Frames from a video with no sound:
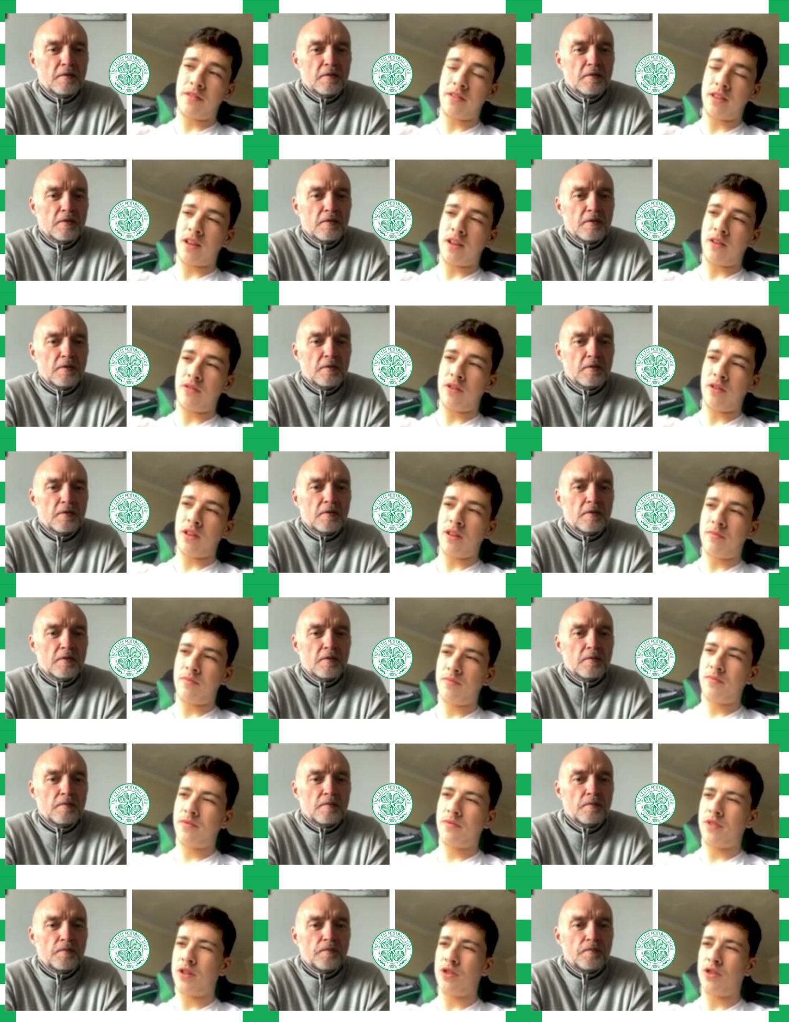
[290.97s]
Speaker 1: had a really
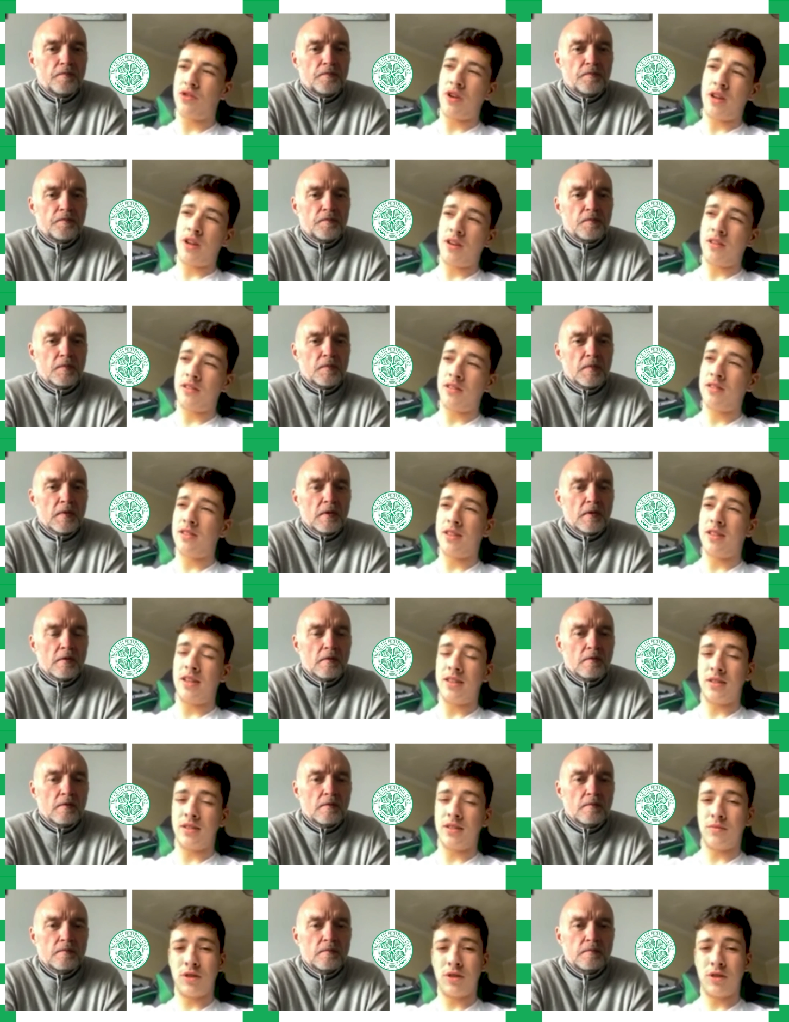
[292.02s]
frustrating
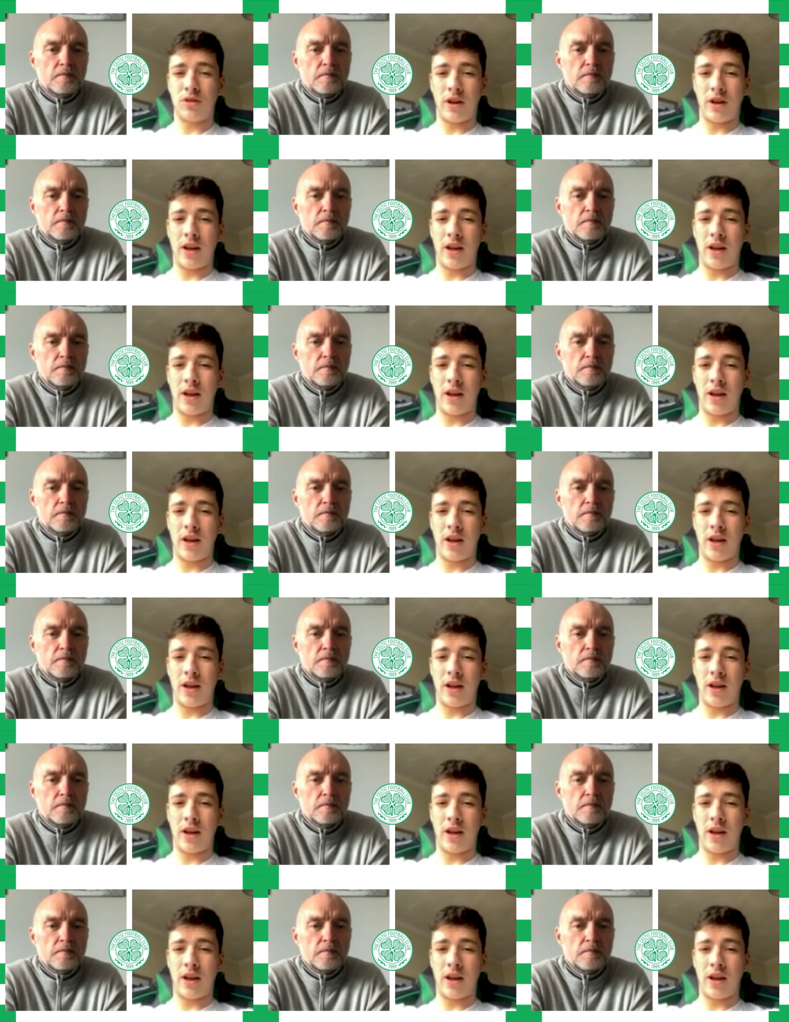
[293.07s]
season.